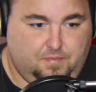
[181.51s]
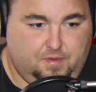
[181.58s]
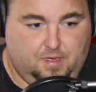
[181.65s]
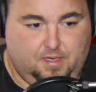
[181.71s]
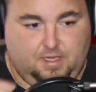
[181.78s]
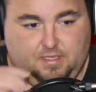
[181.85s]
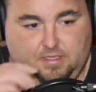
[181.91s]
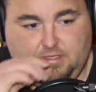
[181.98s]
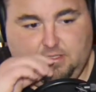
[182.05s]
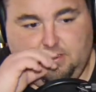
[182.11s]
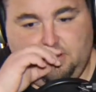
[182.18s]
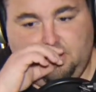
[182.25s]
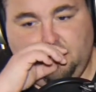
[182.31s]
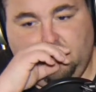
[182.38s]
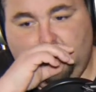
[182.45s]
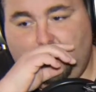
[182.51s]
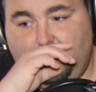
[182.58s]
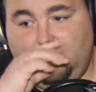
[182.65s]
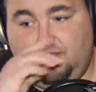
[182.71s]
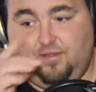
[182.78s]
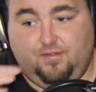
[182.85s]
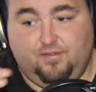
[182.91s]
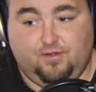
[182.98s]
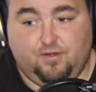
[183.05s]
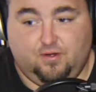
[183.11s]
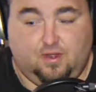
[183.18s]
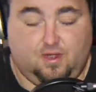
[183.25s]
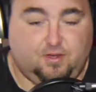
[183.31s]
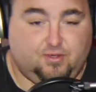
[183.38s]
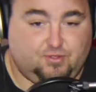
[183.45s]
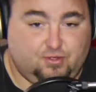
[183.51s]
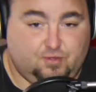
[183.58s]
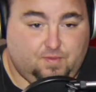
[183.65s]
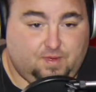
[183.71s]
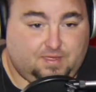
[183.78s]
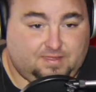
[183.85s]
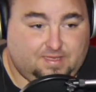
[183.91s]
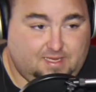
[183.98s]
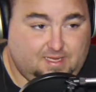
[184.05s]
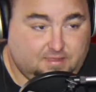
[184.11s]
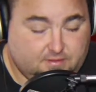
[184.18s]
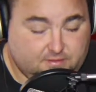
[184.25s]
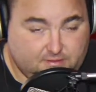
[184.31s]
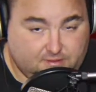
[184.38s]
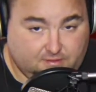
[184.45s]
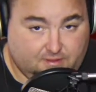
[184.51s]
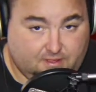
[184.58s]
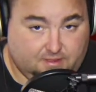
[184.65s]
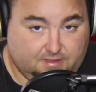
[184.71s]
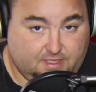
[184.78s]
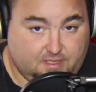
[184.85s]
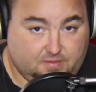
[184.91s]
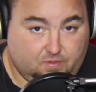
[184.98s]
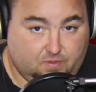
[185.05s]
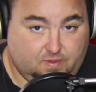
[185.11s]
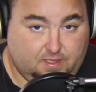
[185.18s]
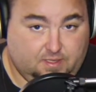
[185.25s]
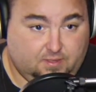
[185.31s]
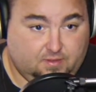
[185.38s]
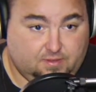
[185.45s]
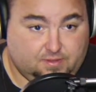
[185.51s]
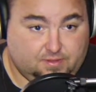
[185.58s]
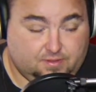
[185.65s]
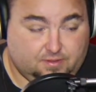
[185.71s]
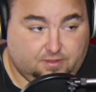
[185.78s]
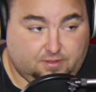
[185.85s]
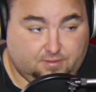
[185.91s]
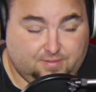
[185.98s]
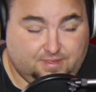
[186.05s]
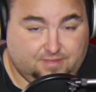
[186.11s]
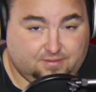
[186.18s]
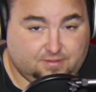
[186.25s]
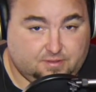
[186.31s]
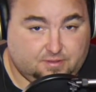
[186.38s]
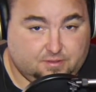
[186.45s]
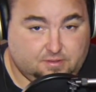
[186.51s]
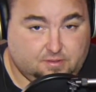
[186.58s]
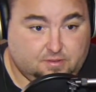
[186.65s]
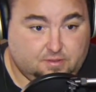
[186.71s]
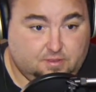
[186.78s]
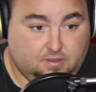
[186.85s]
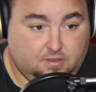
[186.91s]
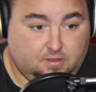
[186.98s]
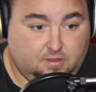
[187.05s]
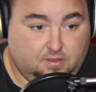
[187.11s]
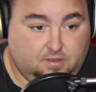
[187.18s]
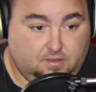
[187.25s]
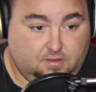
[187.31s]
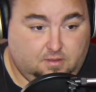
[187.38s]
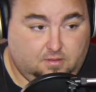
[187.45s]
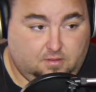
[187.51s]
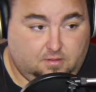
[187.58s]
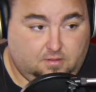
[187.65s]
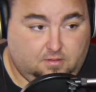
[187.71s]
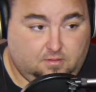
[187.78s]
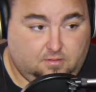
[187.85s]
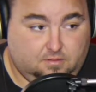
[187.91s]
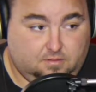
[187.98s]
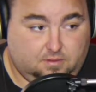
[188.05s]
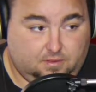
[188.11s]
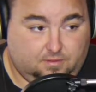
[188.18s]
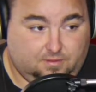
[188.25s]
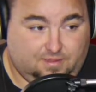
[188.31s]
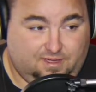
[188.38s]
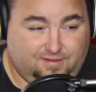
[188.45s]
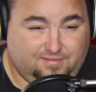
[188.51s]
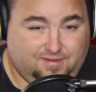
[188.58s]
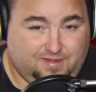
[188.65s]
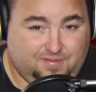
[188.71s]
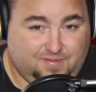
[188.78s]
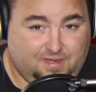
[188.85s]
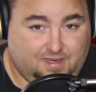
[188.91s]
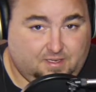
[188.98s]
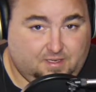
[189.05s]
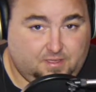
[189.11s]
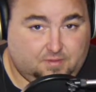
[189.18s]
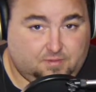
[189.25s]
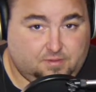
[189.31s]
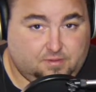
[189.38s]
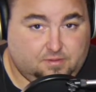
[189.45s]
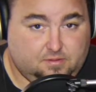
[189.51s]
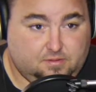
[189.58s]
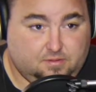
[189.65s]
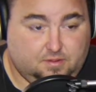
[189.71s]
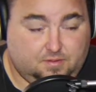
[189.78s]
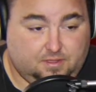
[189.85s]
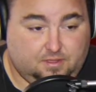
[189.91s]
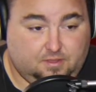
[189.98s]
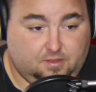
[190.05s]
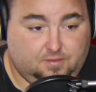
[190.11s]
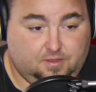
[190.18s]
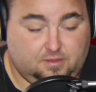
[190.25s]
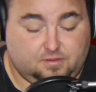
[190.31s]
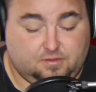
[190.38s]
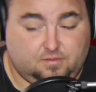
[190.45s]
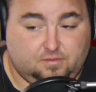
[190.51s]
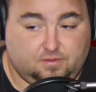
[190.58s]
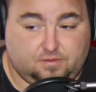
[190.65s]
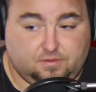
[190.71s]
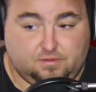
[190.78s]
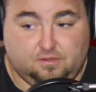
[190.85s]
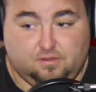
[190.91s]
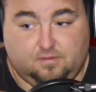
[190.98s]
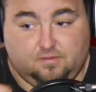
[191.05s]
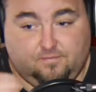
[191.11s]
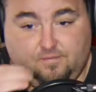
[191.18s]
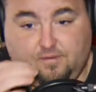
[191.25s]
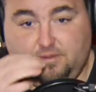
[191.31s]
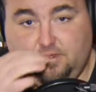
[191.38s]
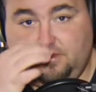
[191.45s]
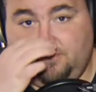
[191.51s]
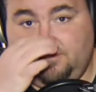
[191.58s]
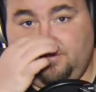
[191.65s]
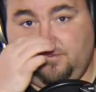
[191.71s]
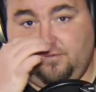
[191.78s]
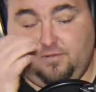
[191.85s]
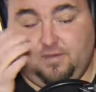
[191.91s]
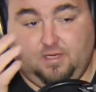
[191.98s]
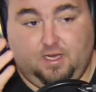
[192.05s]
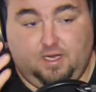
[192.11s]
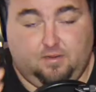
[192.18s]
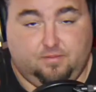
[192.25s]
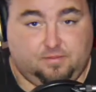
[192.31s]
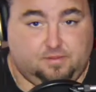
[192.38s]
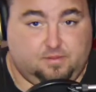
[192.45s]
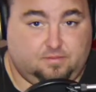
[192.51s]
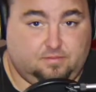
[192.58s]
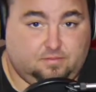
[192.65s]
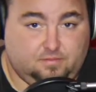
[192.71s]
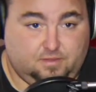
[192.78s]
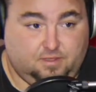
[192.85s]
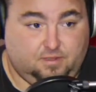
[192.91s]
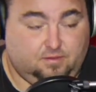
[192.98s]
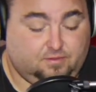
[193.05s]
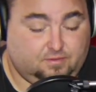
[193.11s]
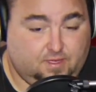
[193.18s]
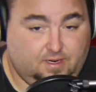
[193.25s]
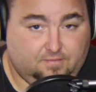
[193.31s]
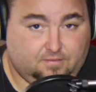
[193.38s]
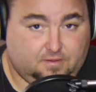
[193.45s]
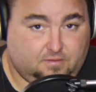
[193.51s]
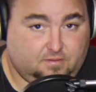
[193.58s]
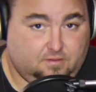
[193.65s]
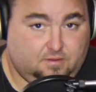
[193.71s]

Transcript: but they're not Joe Montanas, they're not Dan Marinos, they're Doug Petersons. They were lifetime backups. I mean, Doug Peterson was a starter in Philadelphia when McNabb was, drafted.